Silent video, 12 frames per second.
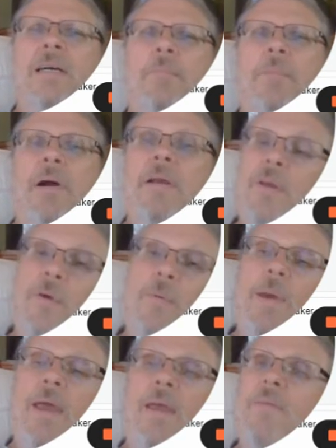But you
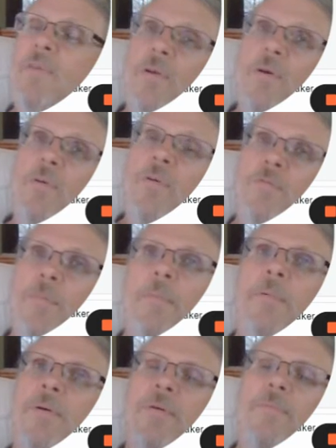may, if you don't use
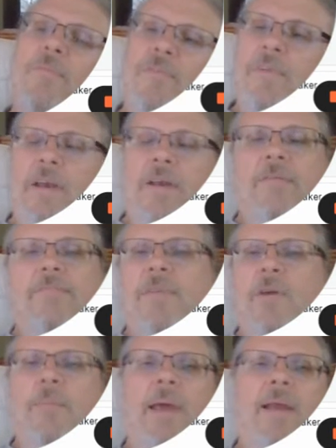mobile,
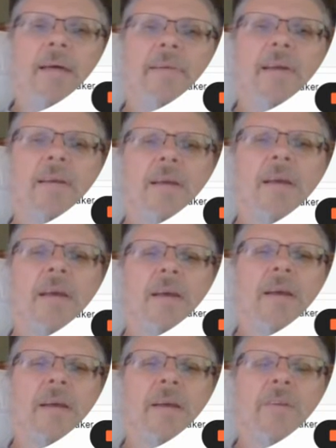you may love it
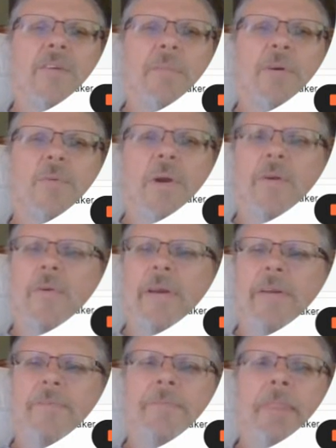in summer
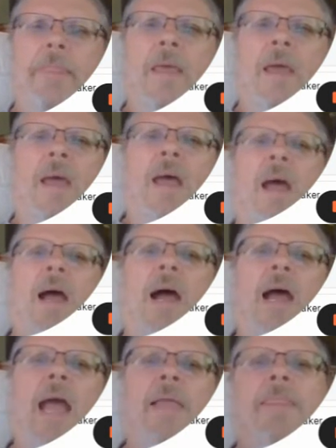2022.
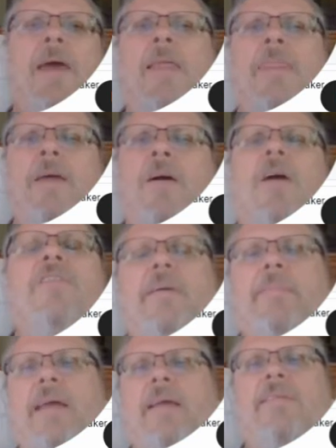And then there are
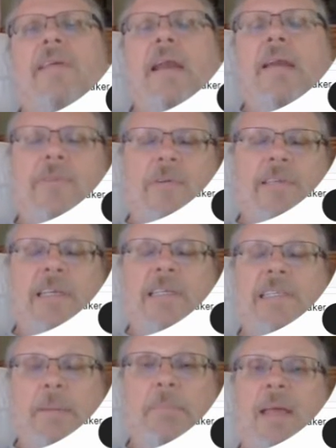some things that unfortunately
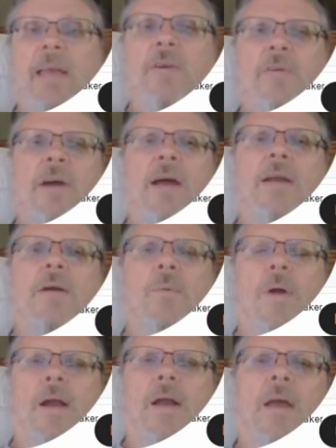simply do not
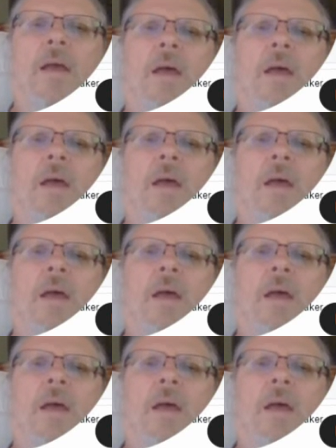work.